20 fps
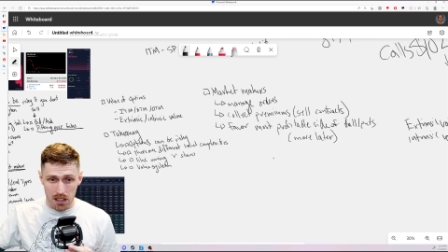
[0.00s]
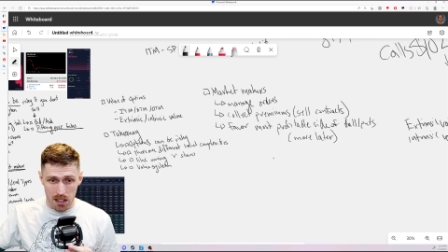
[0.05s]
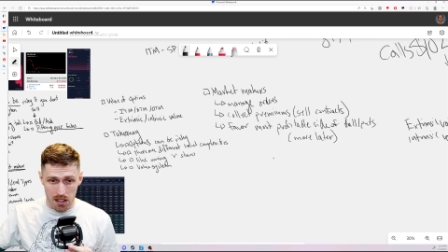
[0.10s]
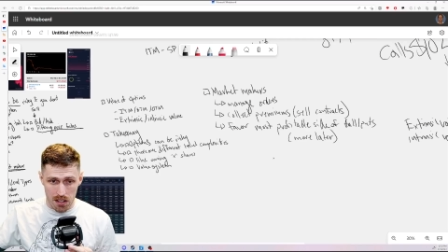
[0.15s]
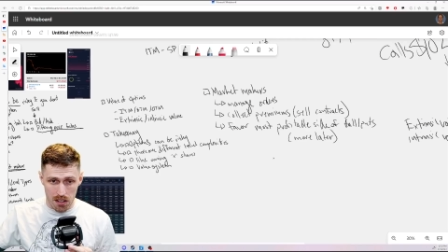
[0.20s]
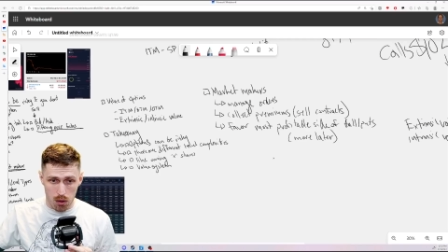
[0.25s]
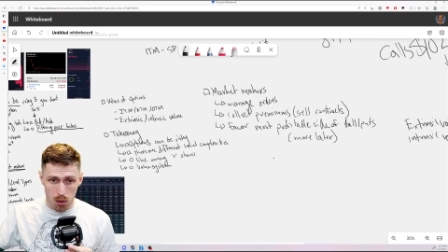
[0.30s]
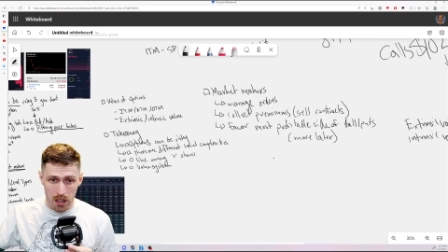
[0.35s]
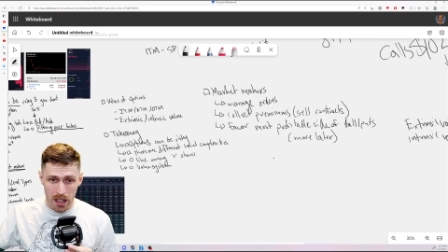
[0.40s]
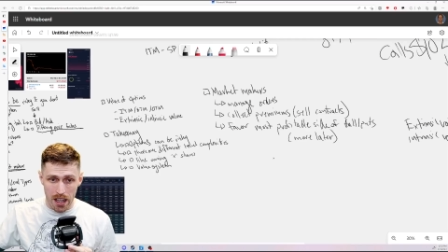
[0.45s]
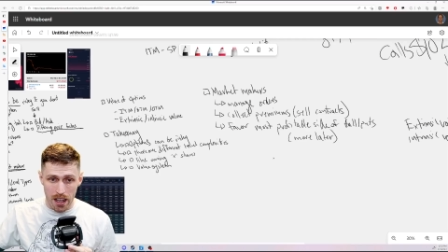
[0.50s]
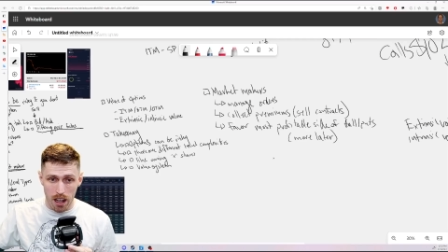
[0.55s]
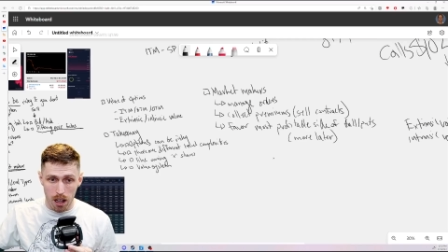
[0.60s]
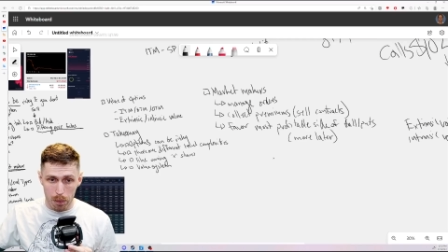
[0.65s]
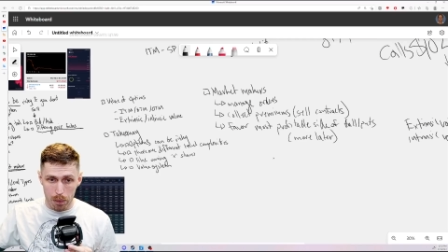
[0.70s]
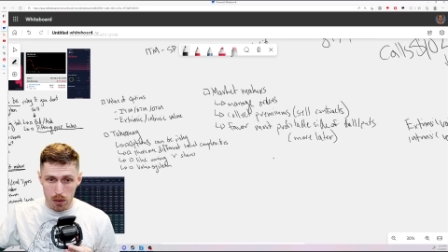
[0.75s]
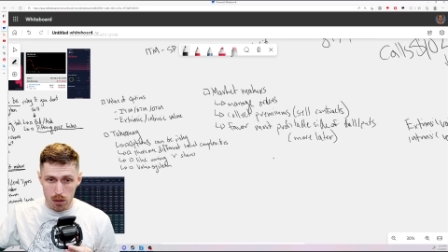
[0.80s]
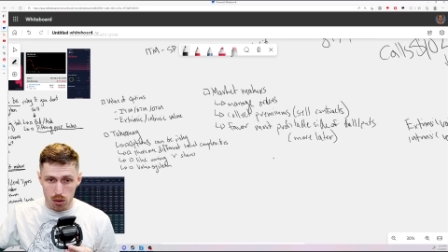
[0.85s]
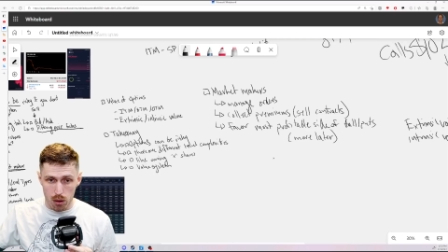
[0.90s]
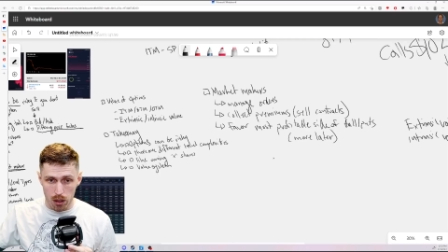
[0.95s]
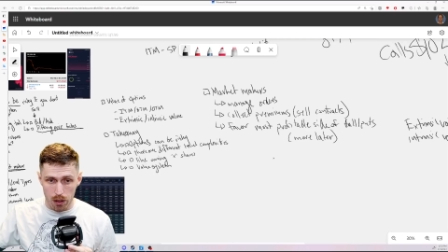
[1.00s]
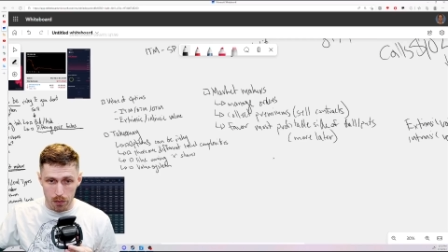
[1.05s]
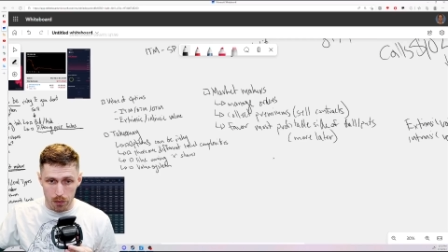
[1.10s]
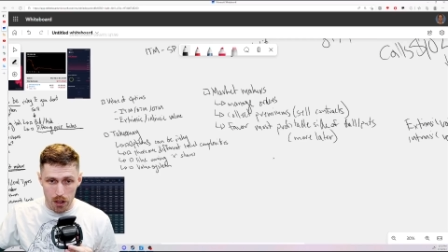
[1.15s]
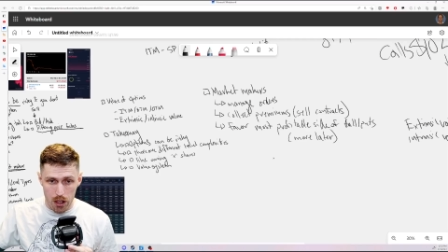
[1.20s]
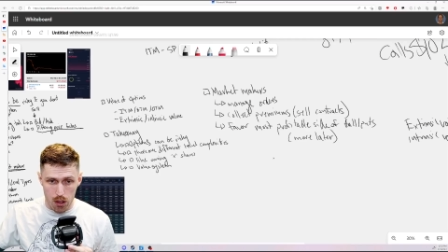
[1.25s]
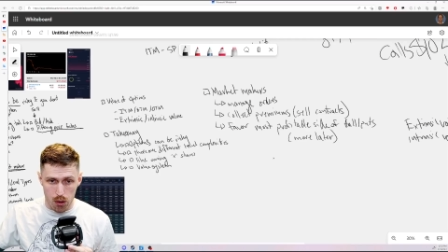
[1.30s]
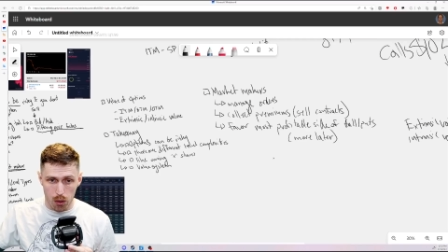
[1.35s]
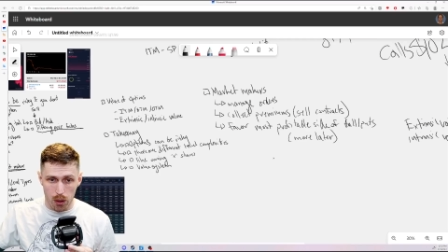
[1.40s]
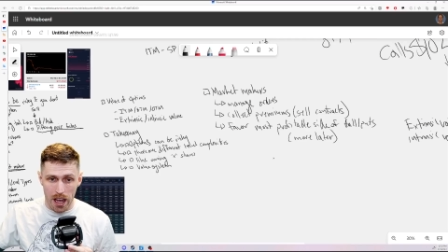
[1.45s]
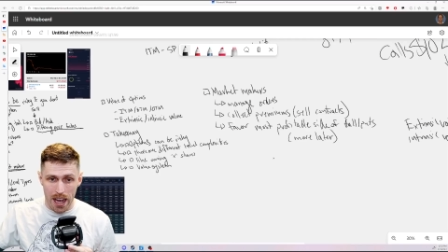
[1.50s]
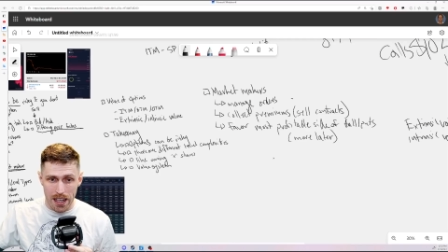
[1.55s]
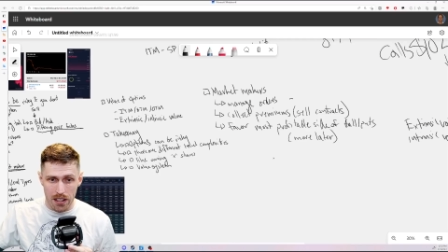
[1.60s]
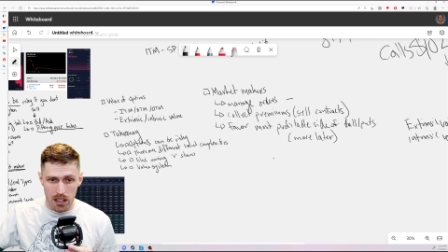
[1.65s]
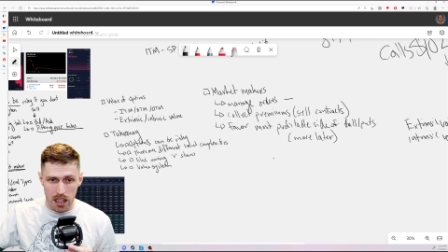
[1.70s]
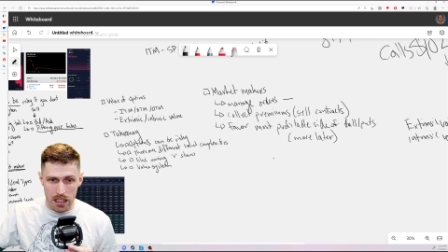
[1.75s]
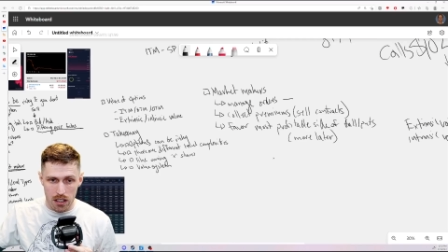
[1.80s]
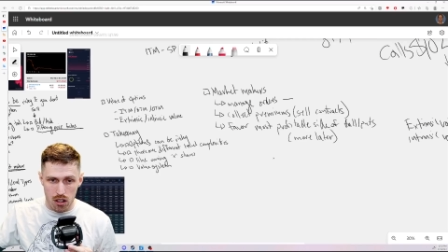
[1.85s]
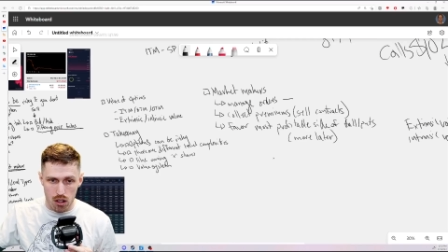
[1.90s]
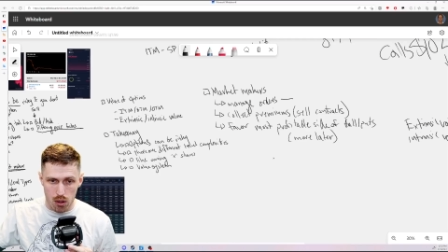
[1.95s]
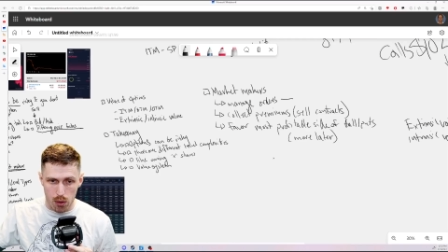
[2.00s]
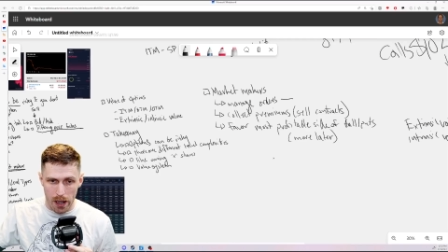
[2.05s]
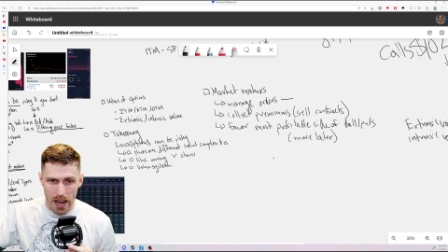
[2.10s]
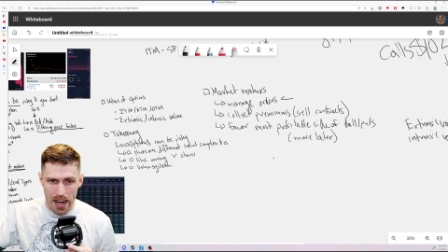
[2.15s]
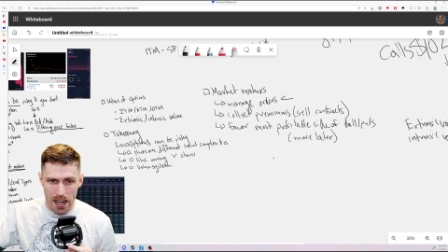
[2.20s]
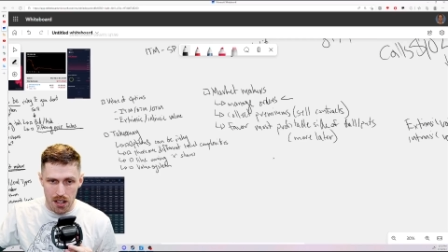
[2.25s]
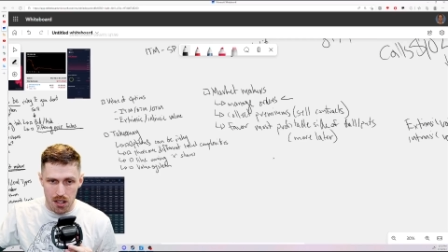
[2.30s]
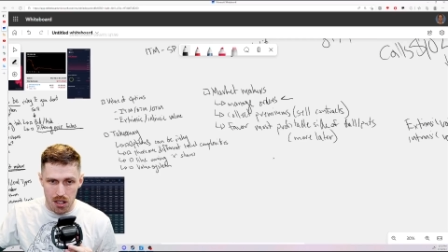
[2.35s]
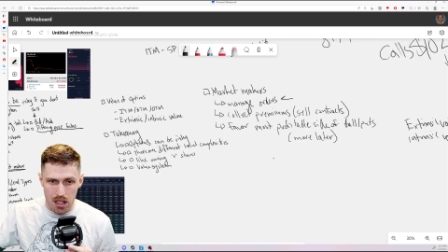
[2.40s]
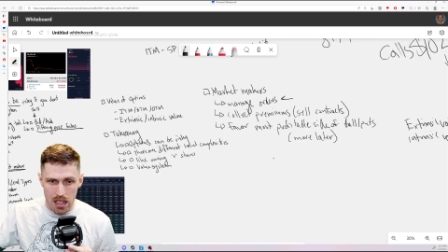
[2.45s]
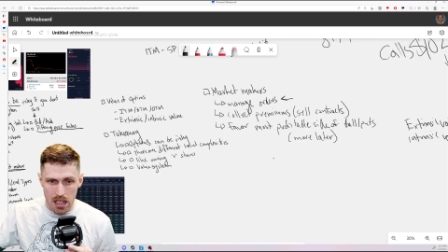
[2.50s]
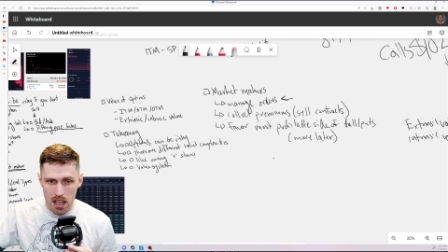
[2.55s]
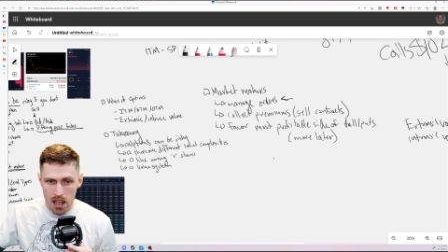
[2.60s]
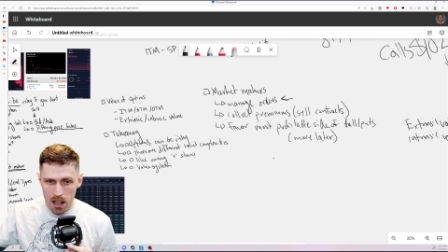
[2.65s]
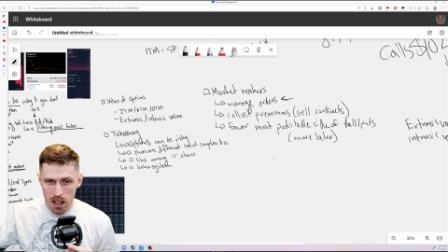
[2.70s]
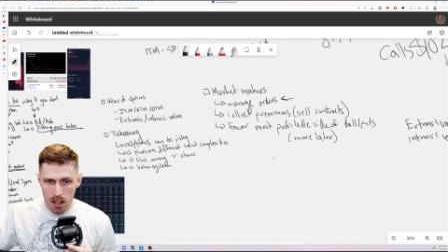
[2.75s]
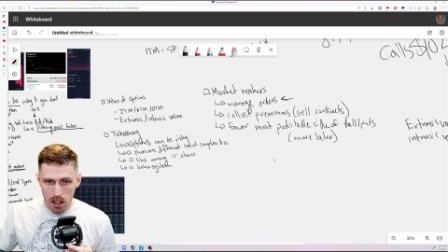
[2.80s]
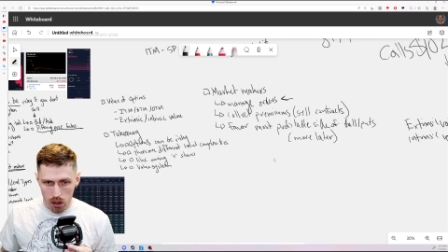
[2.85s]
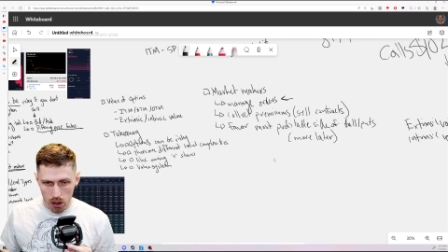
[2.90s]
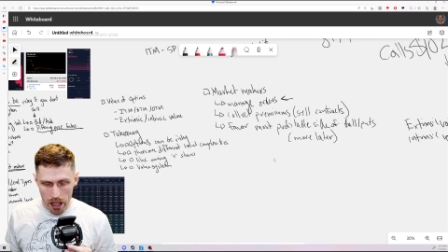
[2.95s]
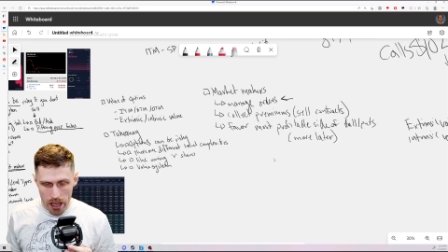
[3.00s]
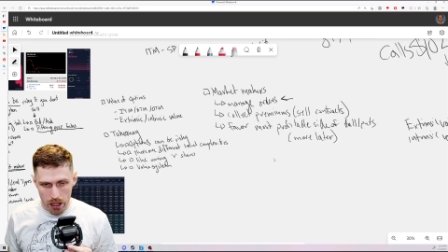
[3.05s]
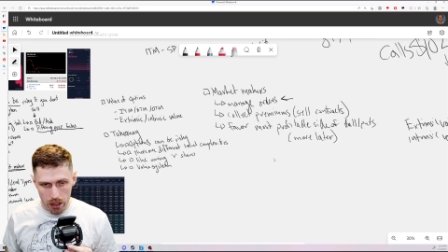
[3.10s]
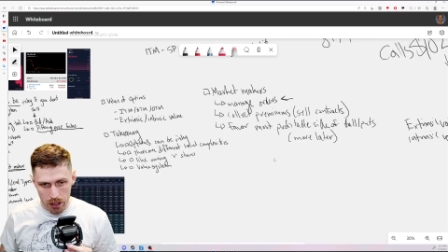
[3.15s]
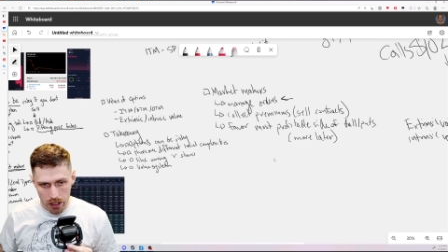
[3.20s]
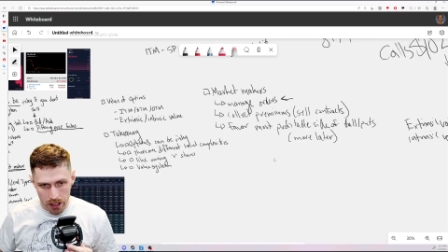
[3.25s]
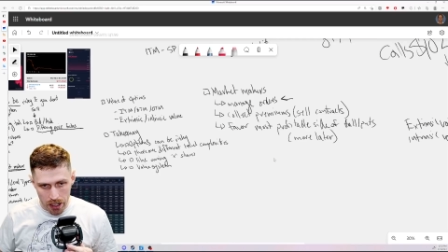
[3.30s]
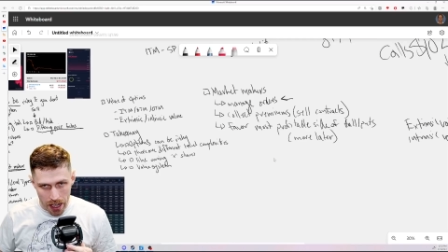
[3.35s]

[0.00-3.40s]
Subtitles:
this is going to help you sort of visualize a strategy later